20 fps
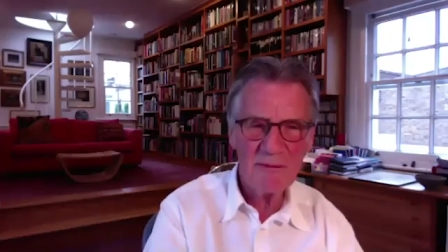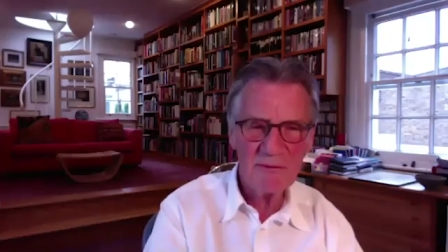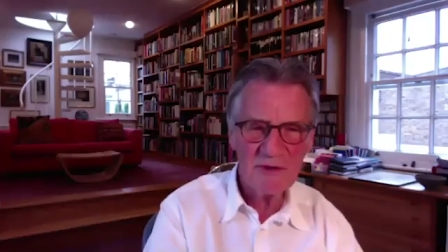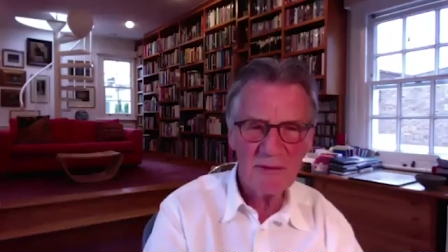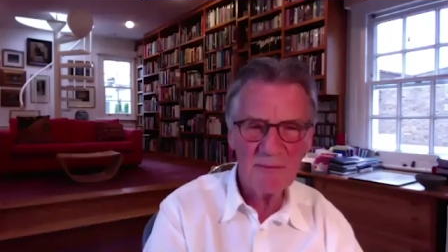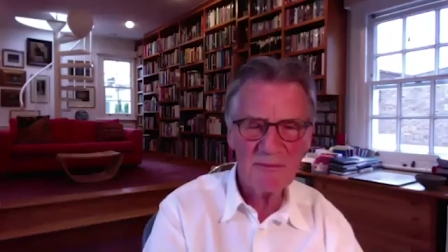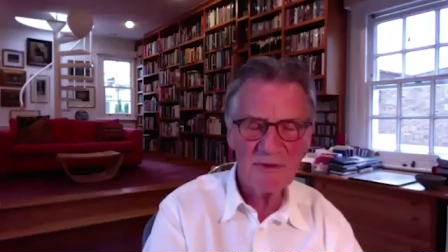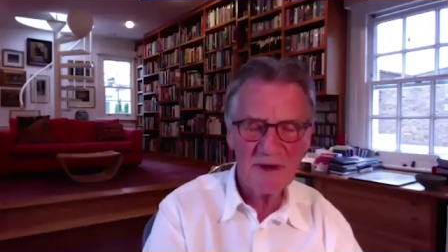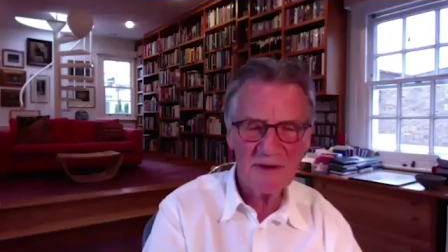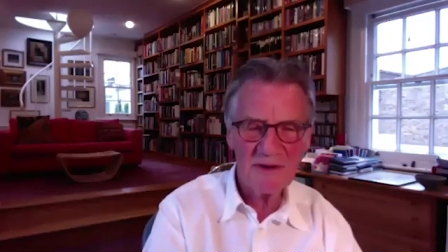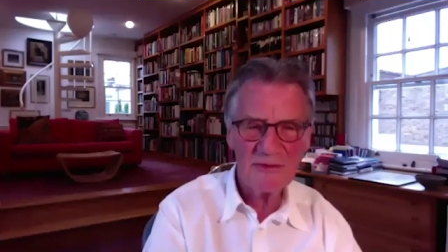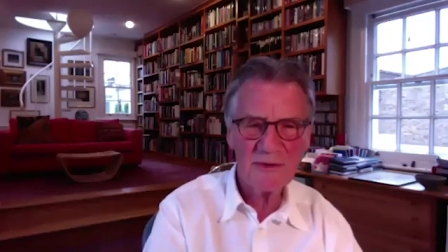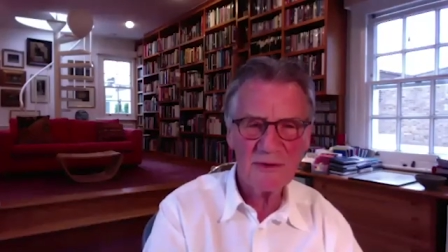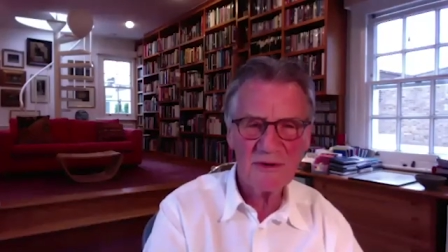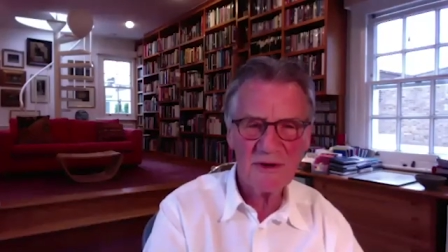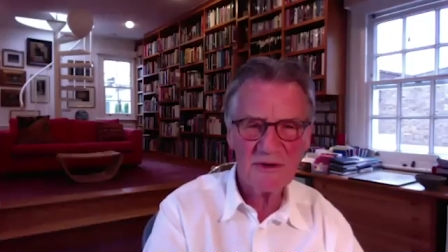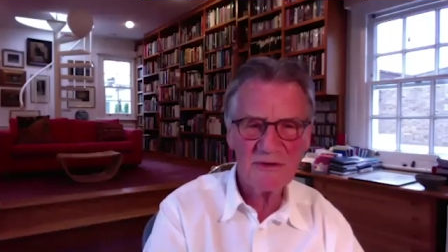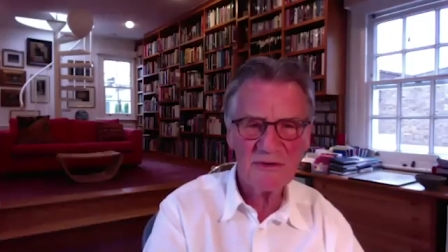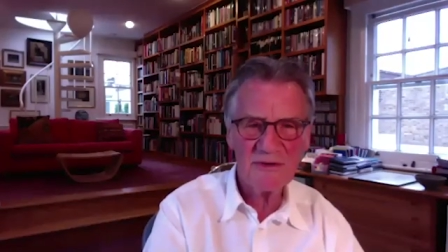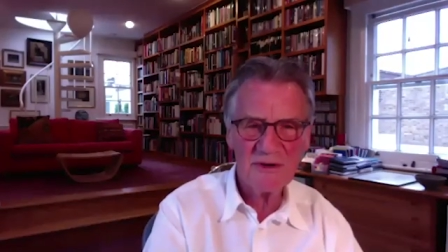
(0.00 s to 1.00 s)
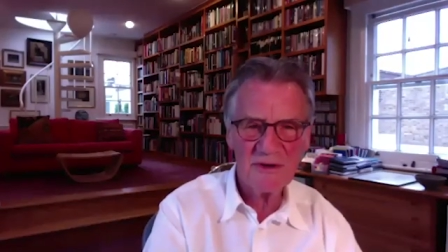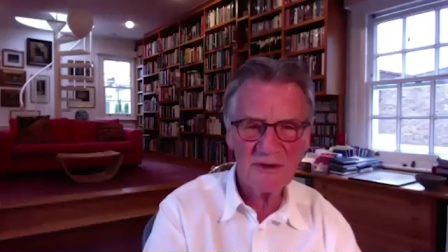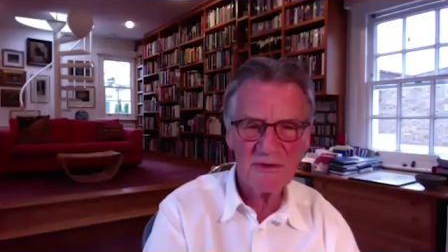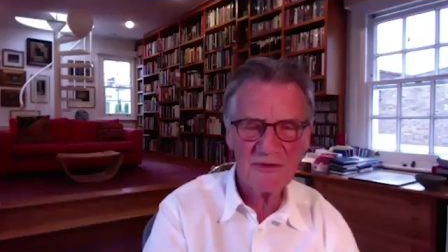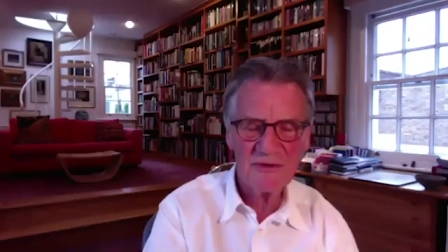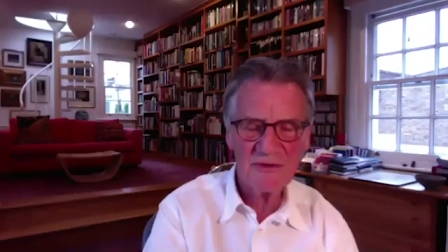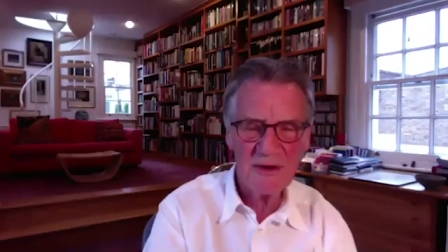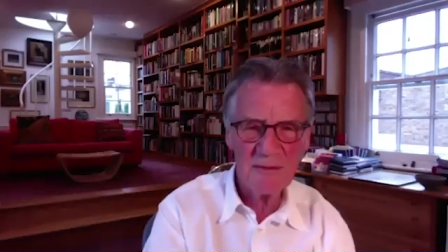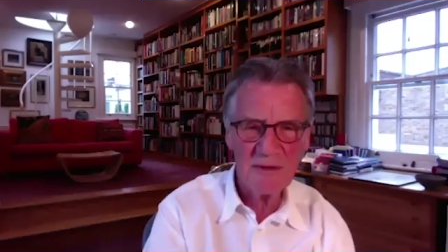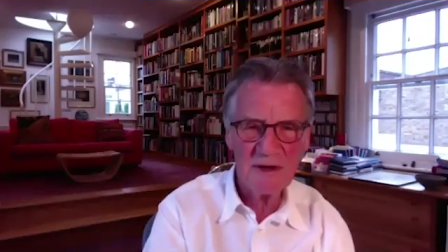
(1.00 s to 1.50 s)
something so it doesn't just
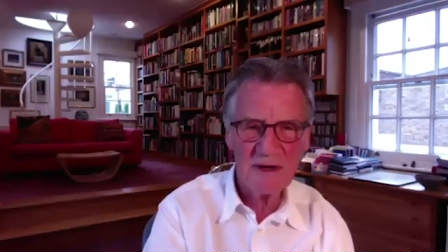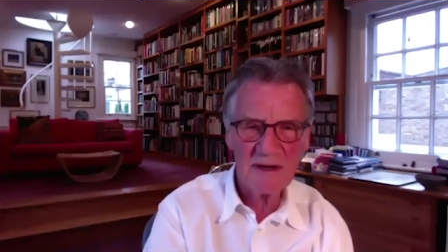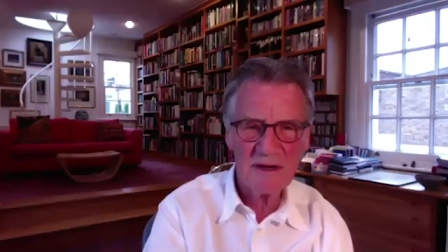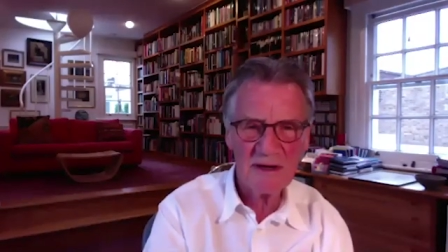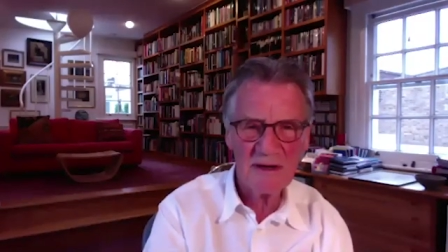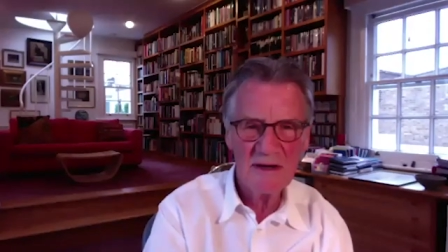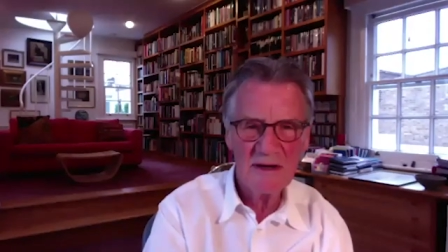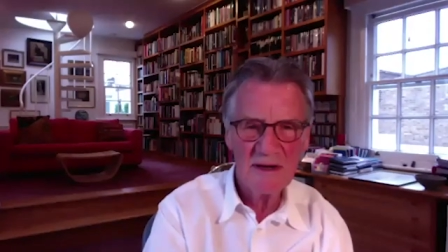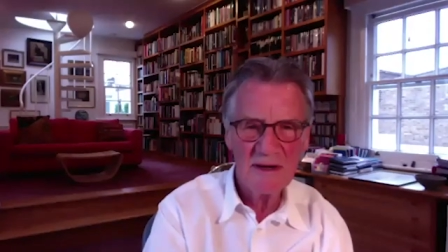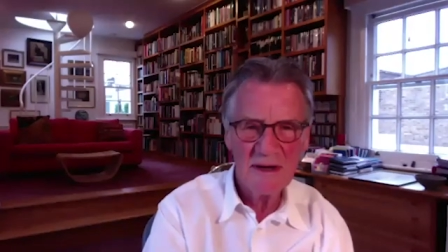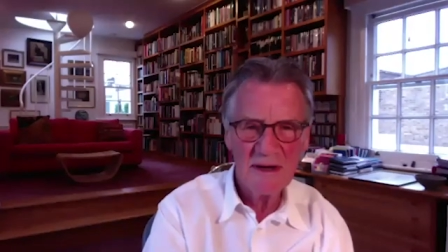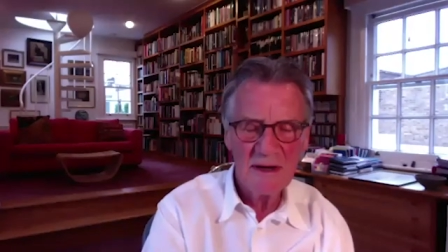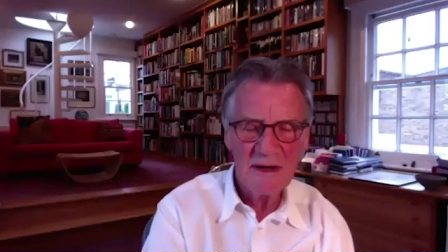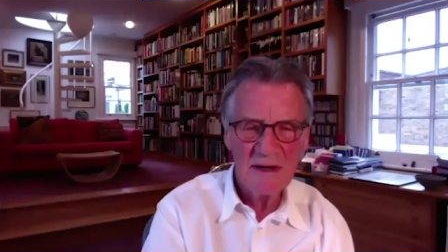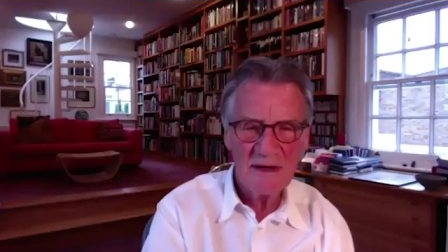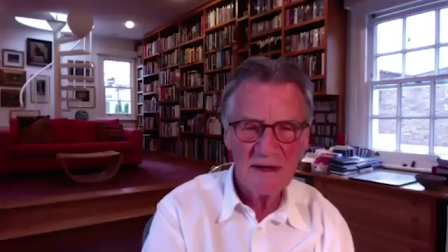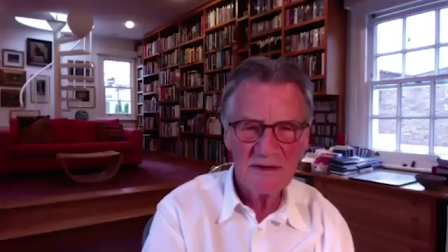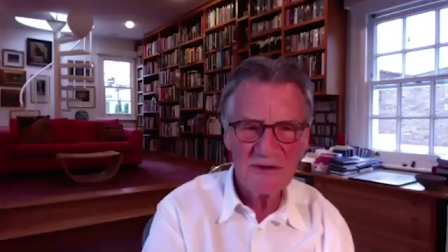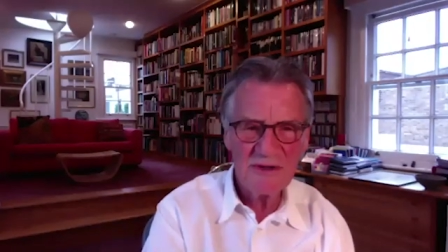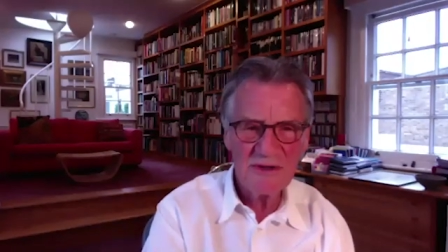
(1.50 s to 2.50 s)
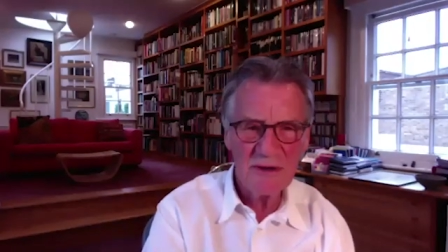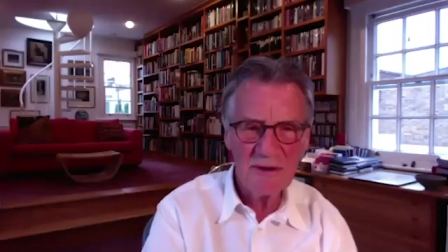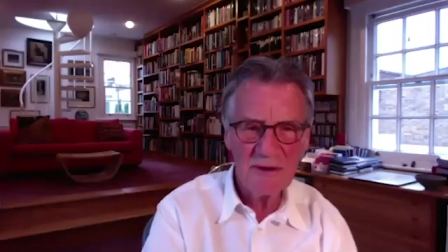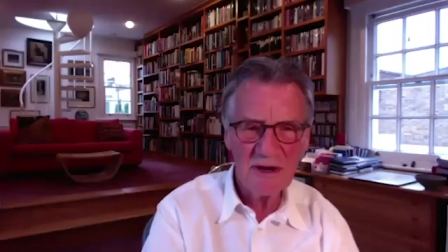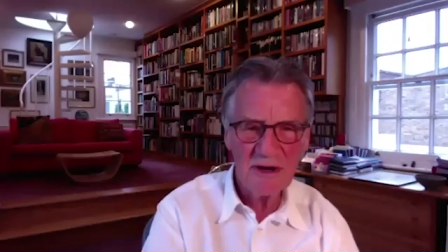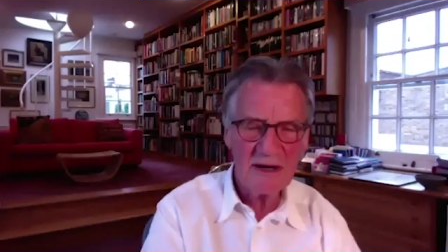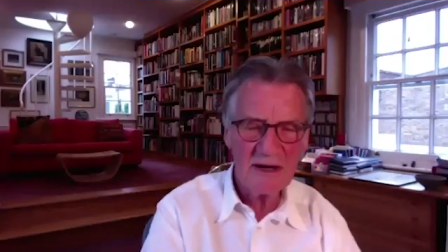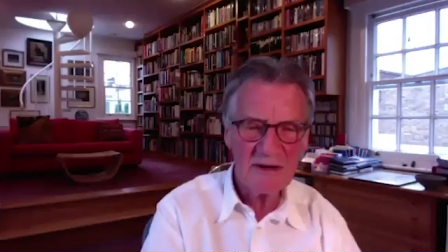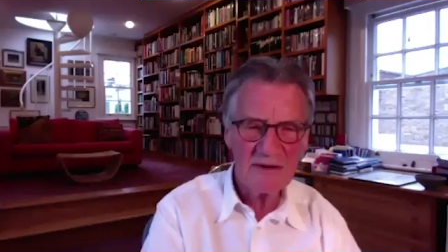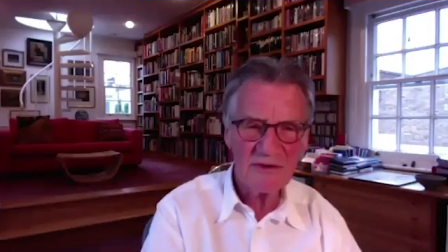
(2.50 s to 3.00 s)
seem like a a joke
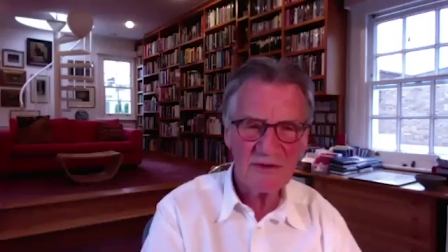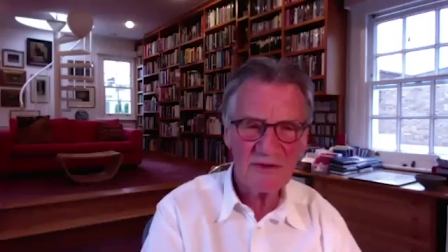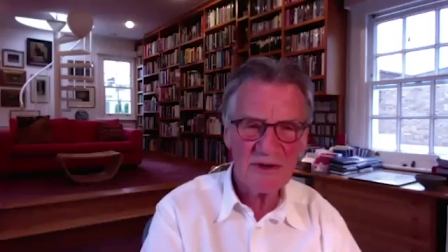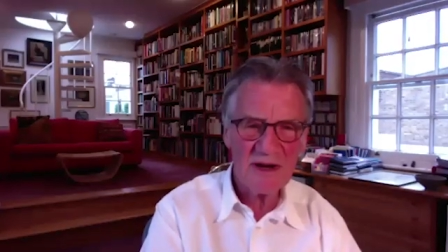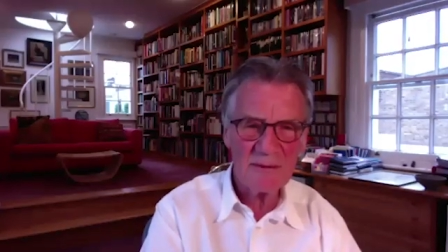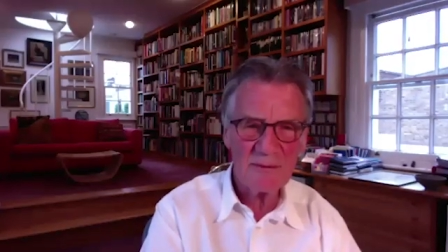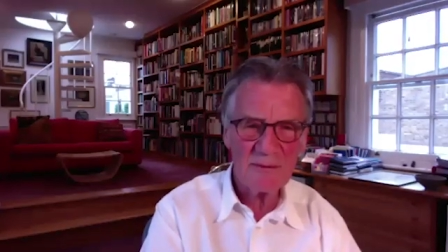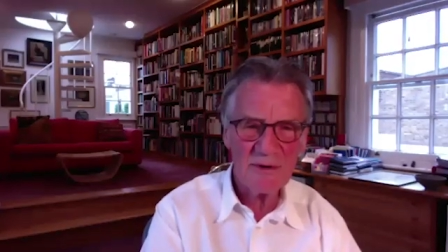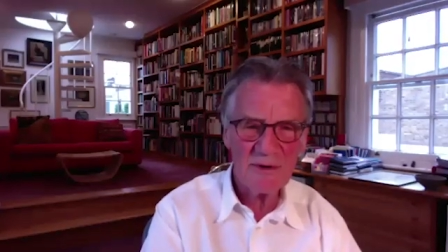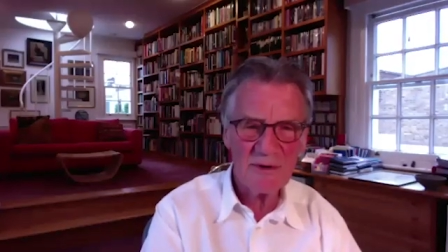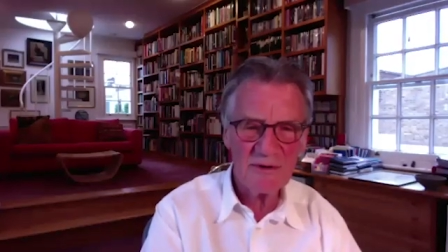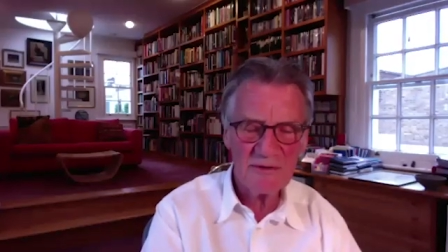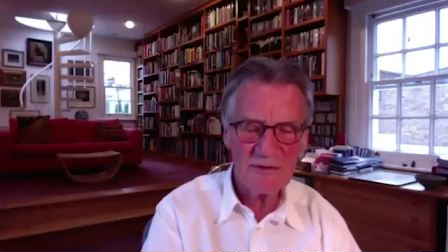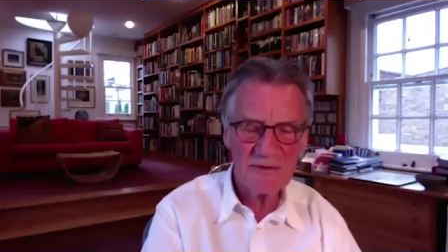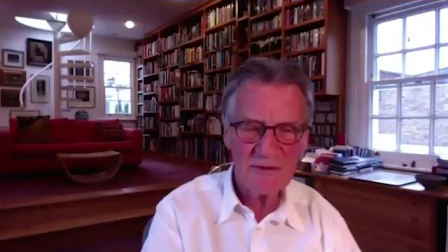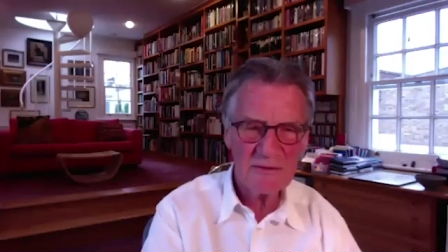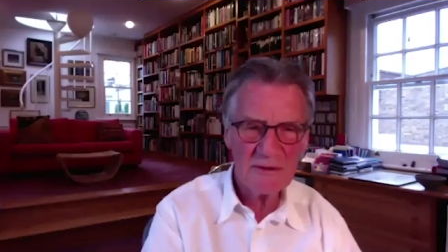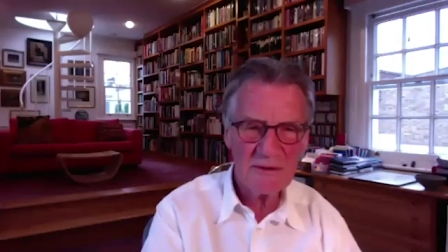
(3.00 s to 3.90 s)
against stammerers.